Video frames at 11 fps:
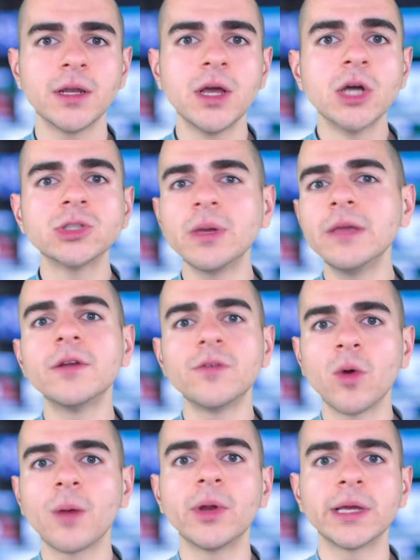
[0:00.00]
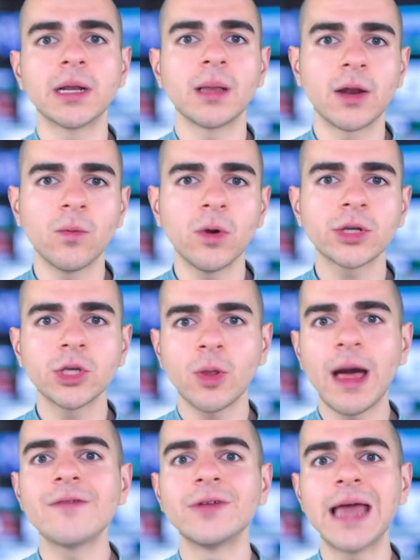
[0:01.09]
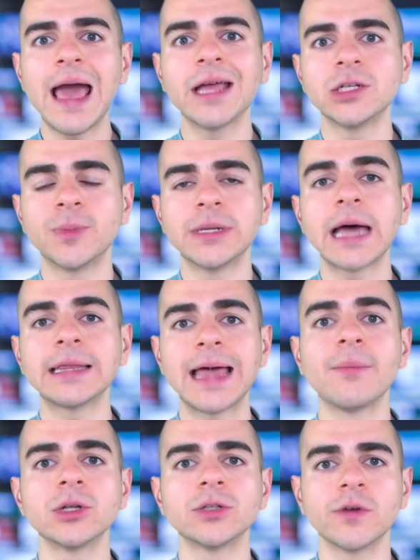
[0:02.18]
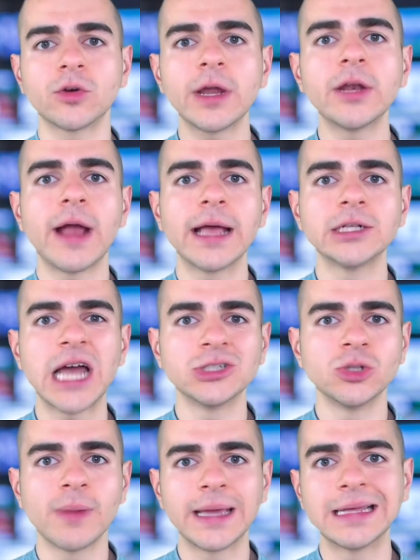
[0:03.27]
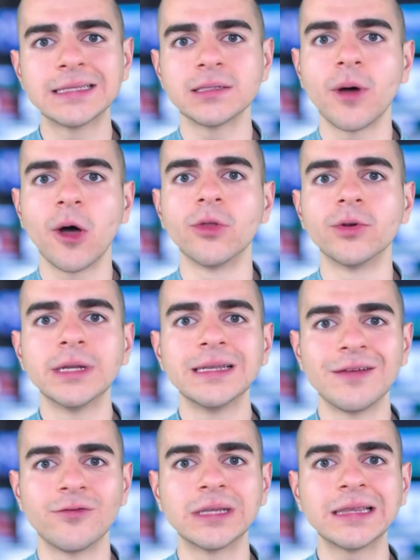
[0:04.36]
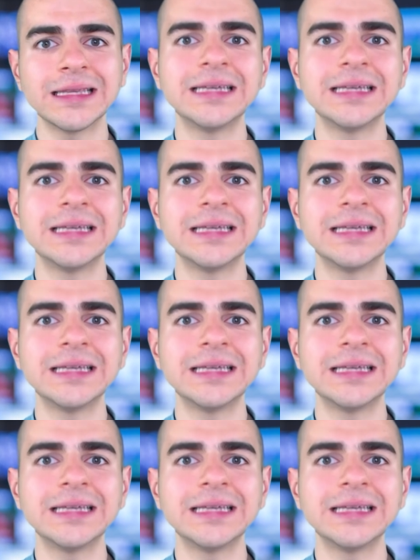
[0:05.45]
So even if you are putting in a lot of work, you'll have an edge, but not that much of a greater edge as you might in some other different league